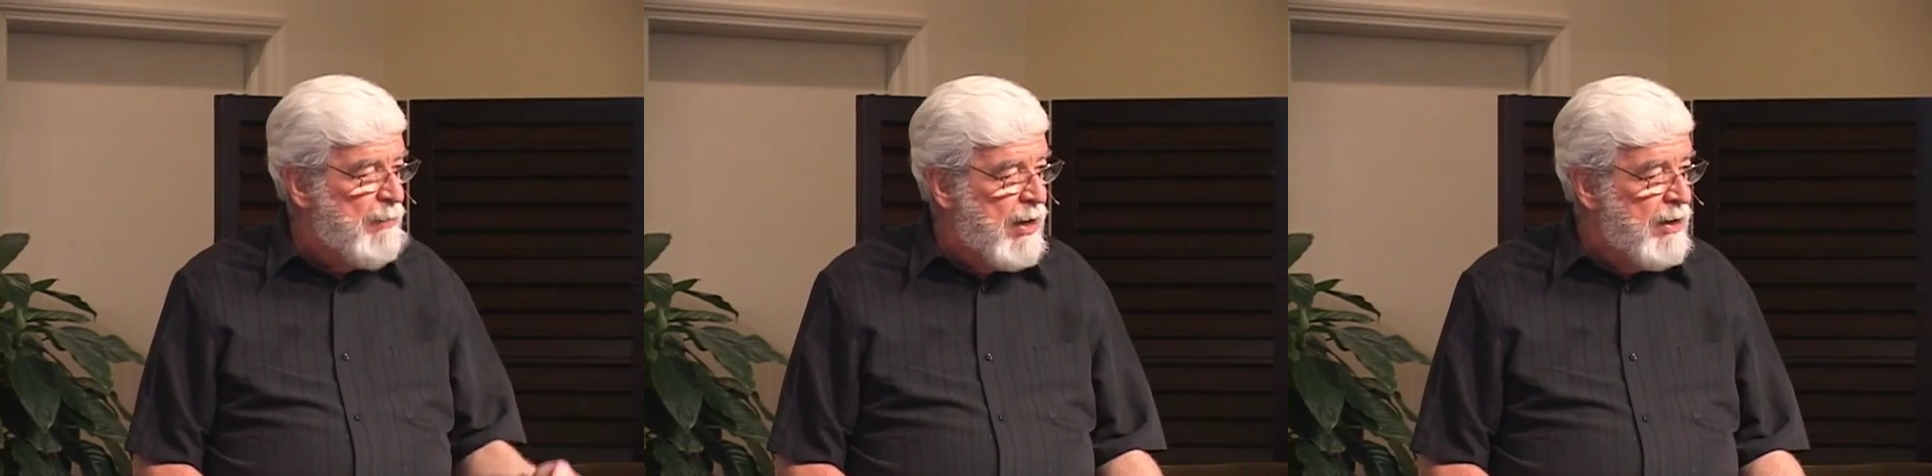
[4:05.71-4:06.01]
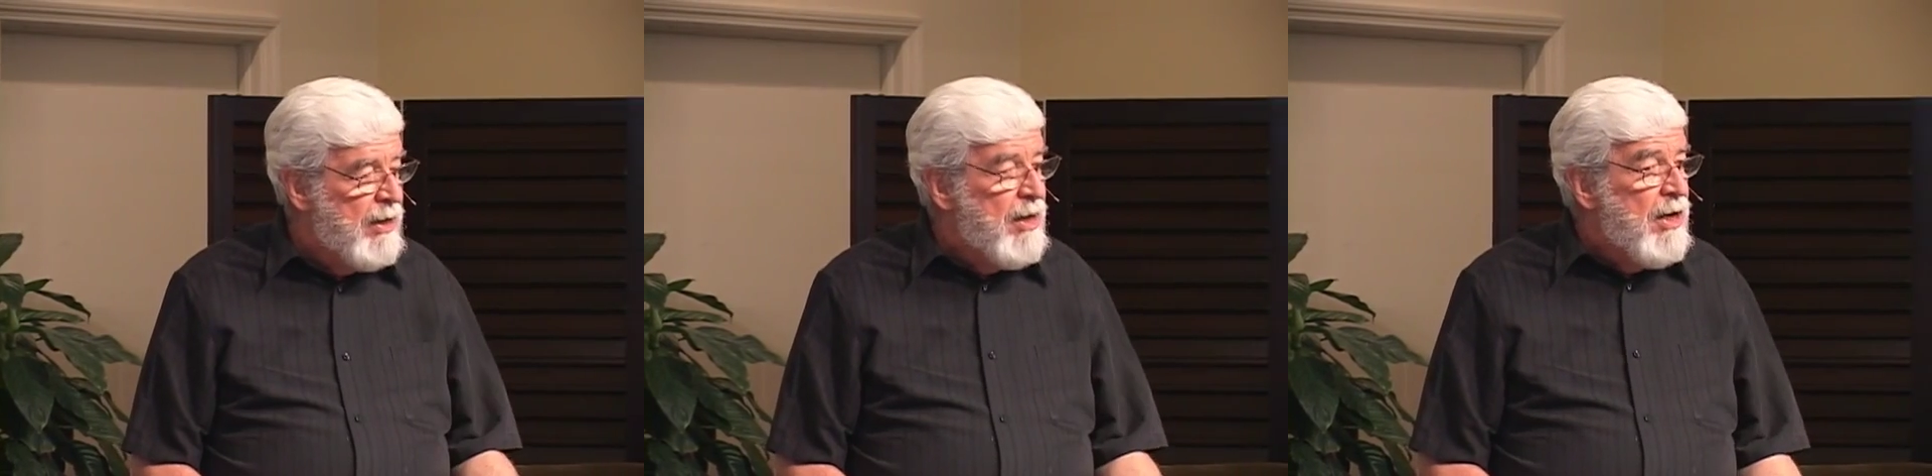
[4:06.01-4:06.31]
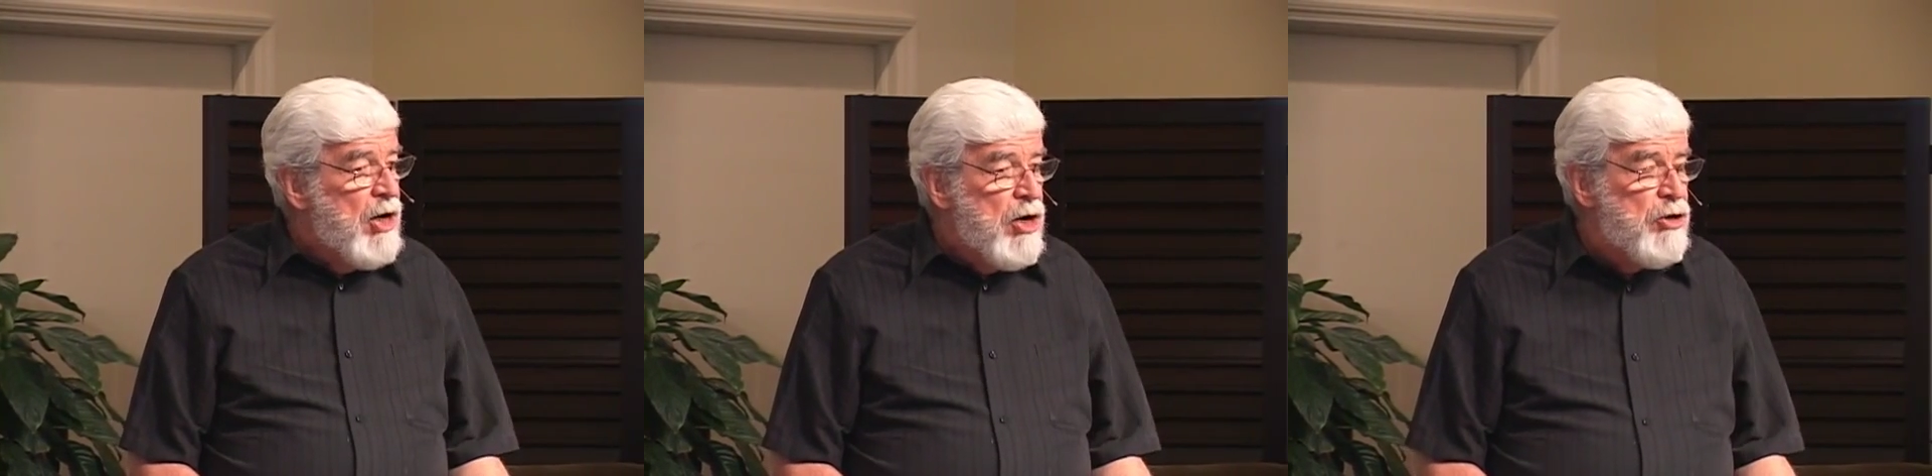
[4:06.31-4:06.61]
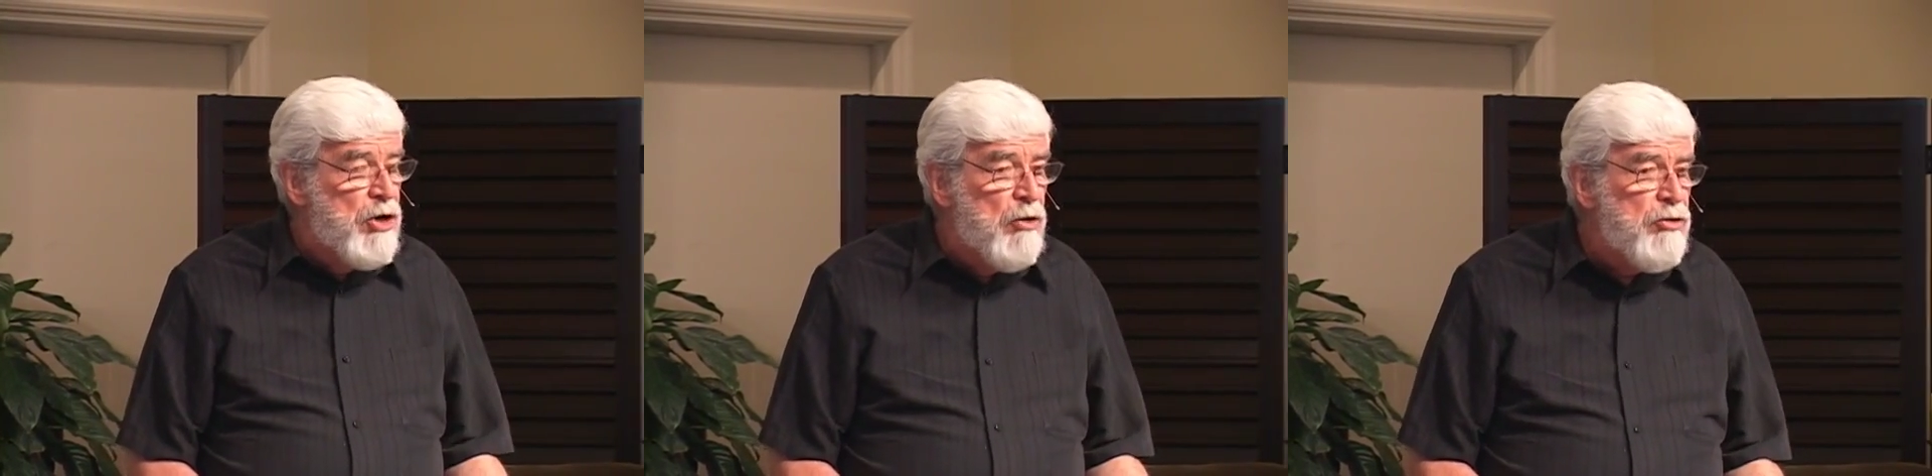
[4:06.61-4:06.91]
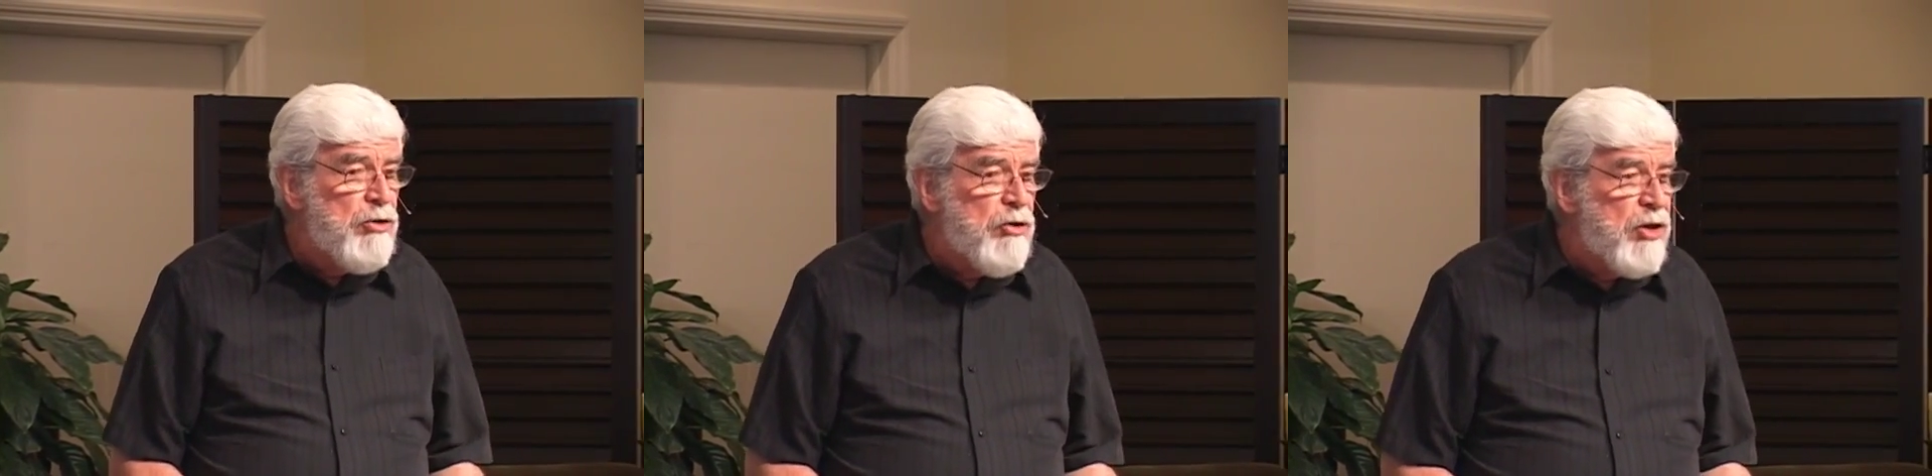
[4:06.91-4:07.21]
about it,
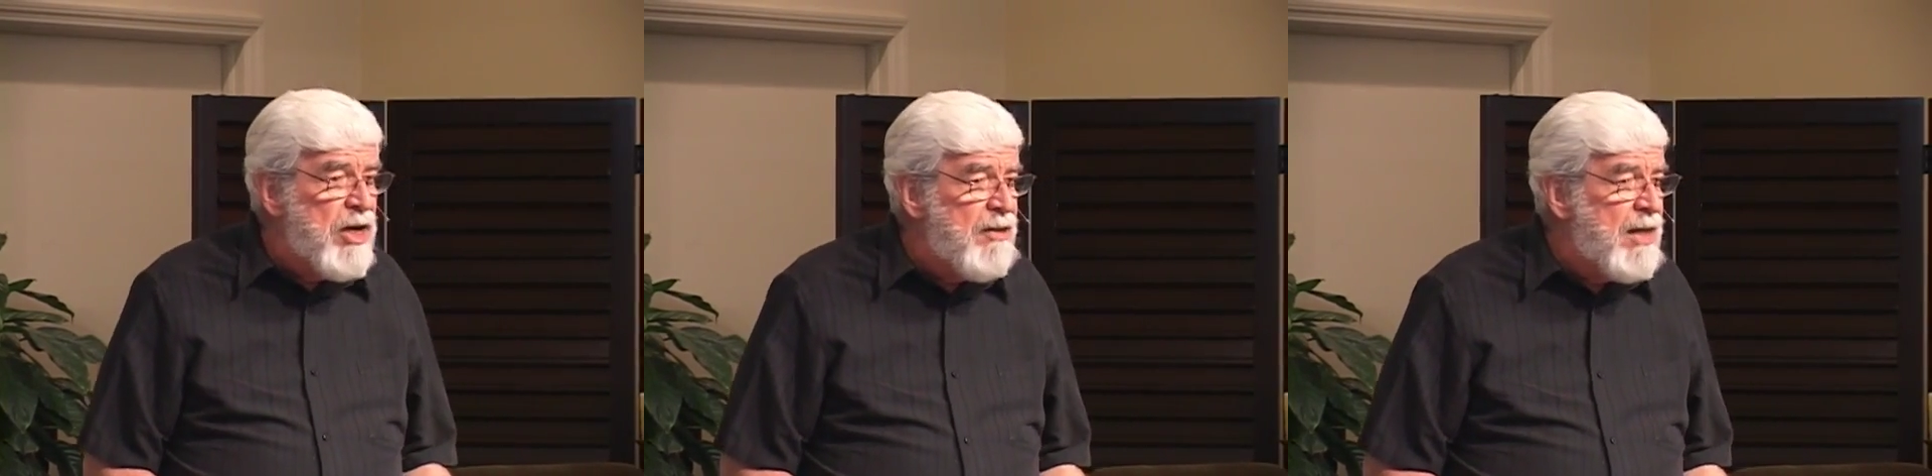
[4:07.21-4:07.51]
don't you think